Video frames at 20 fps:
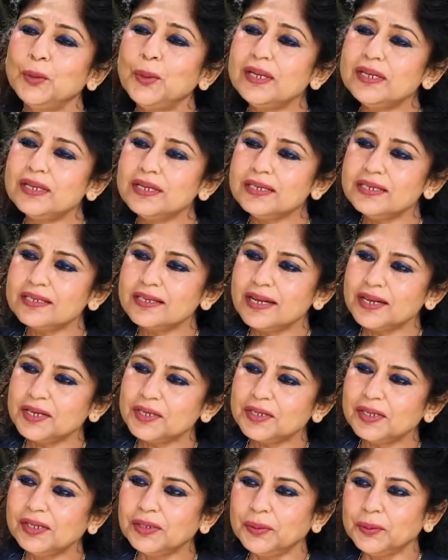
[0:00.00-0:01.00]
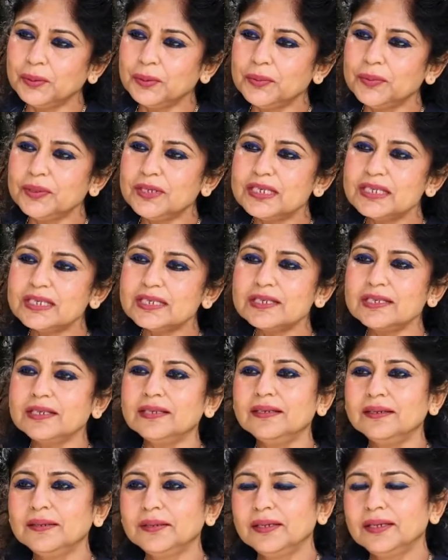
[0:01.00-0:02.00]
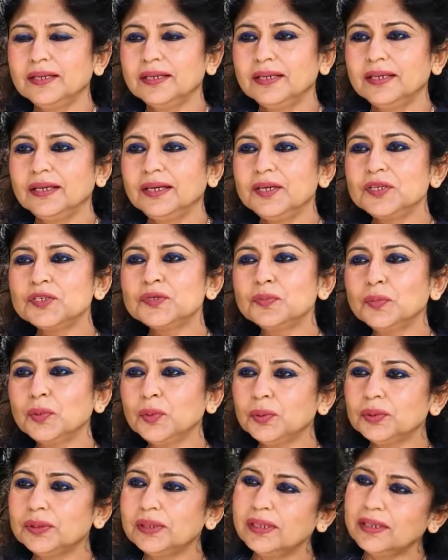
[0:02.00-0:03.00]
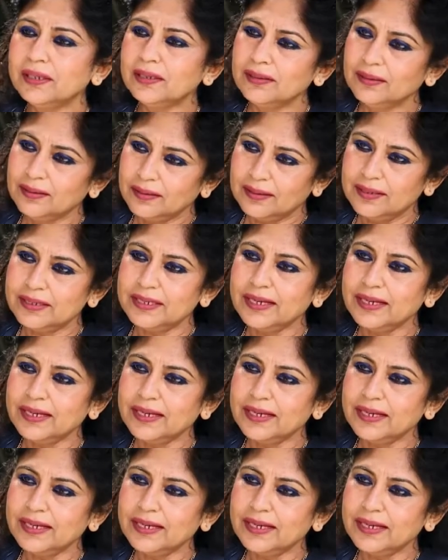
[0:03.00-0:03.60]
Noida International University is more than a